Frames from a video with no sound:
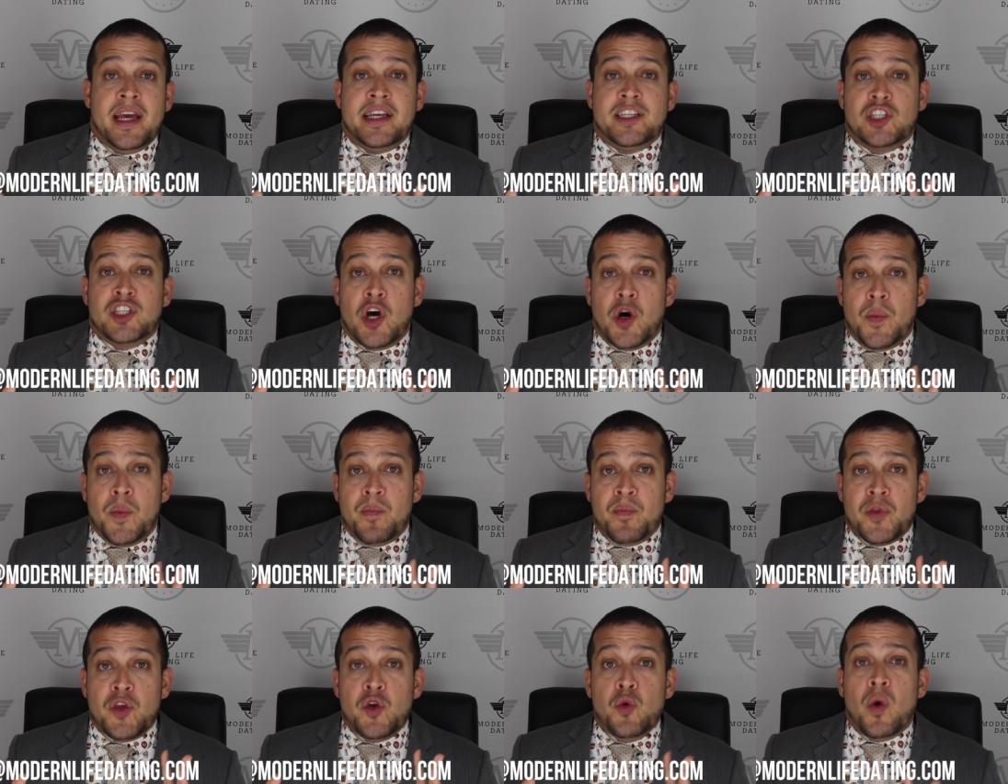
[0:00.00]

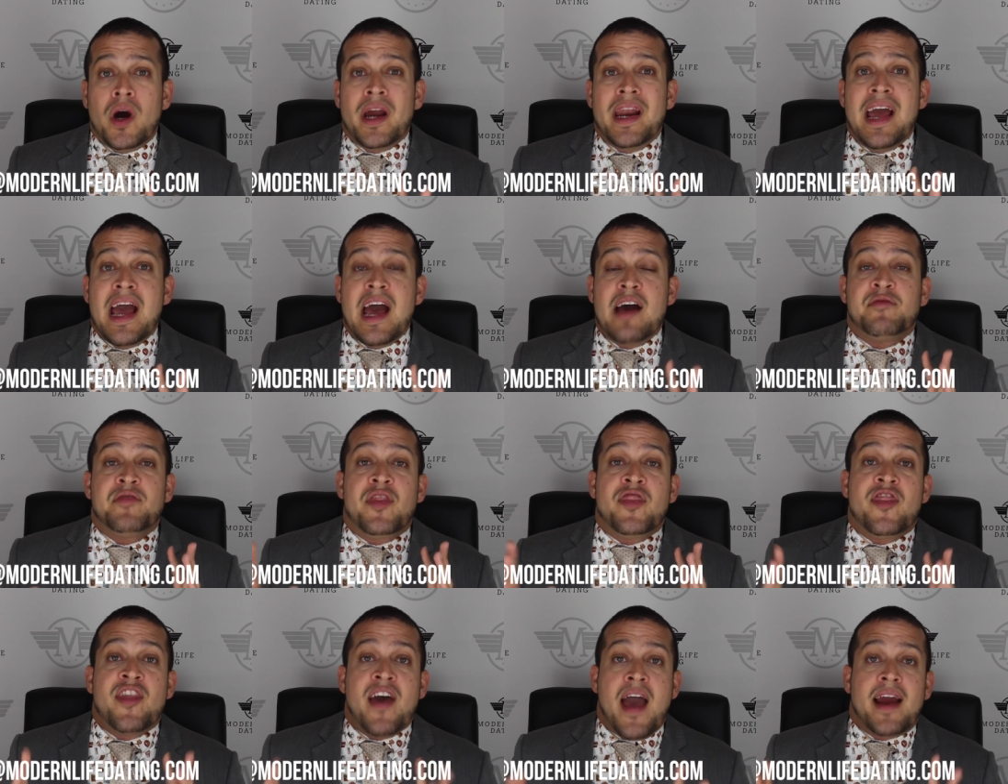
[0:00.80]
So you want to
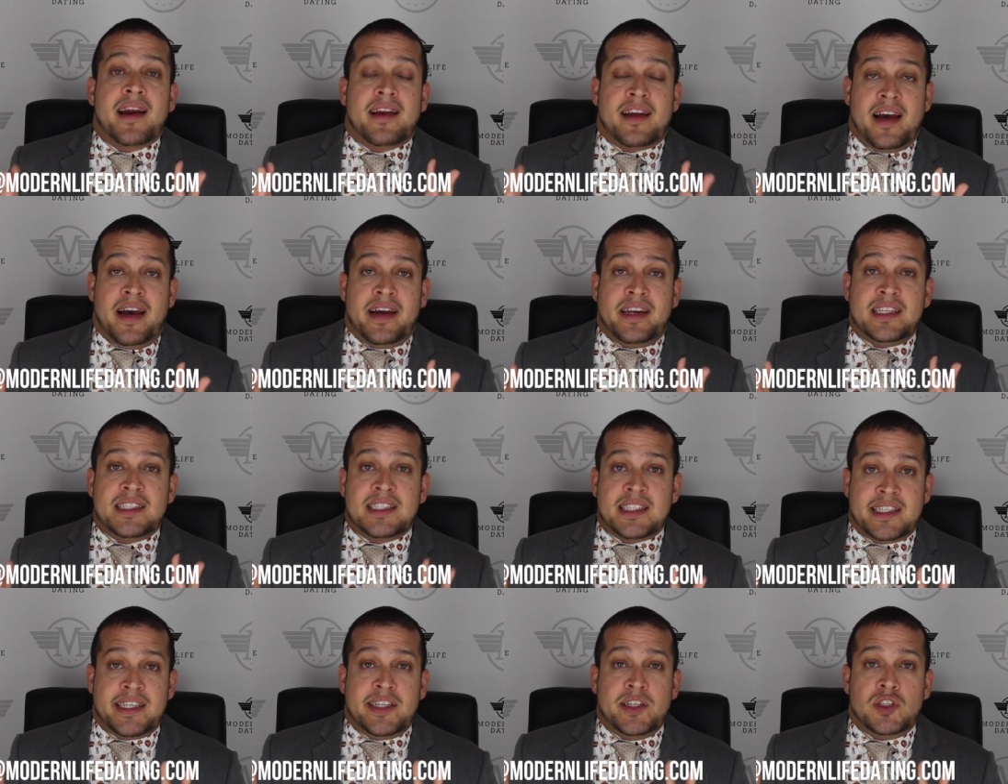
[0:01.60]
have that kind of
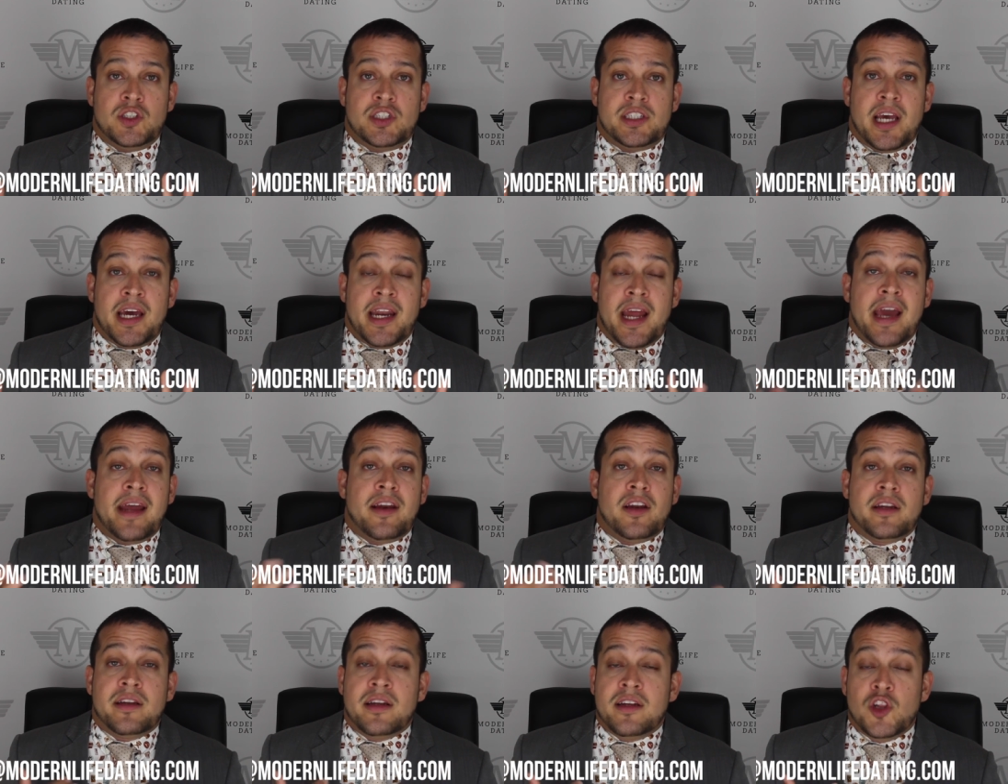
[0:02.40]
skill set.
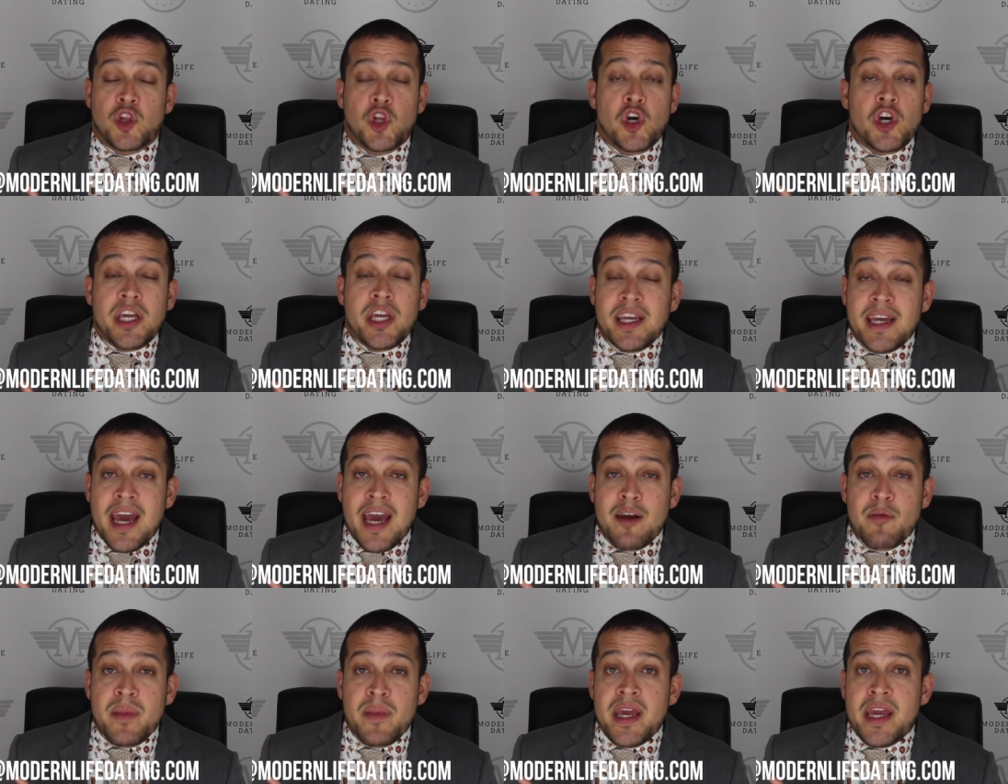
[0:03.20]
And looking
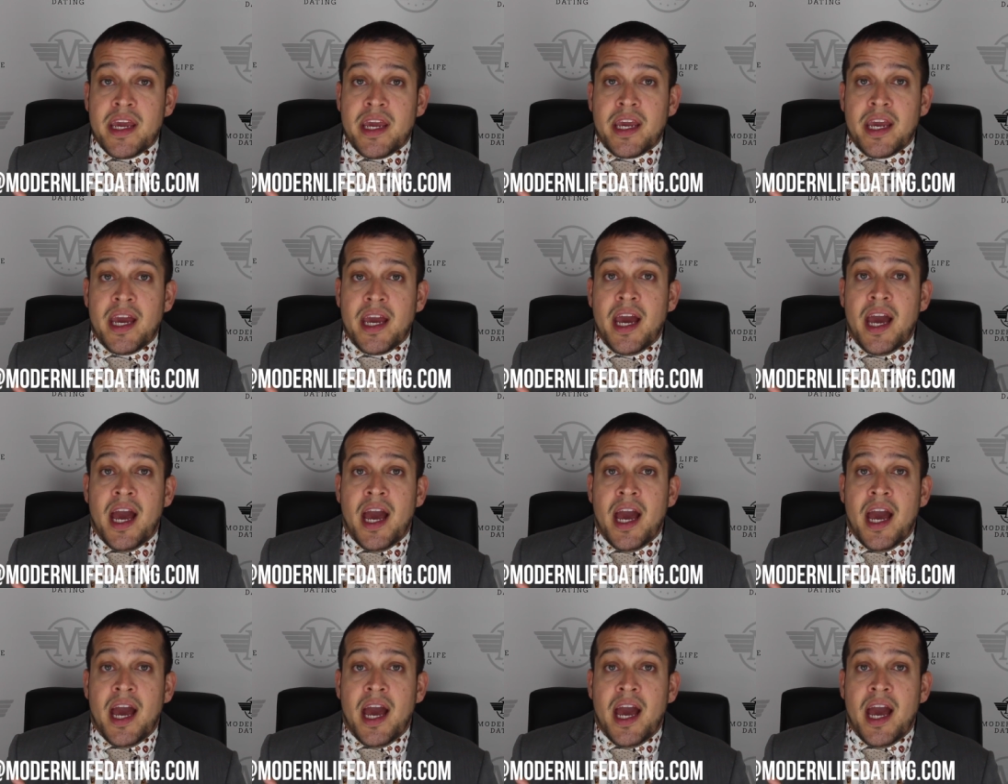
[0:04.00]
at me,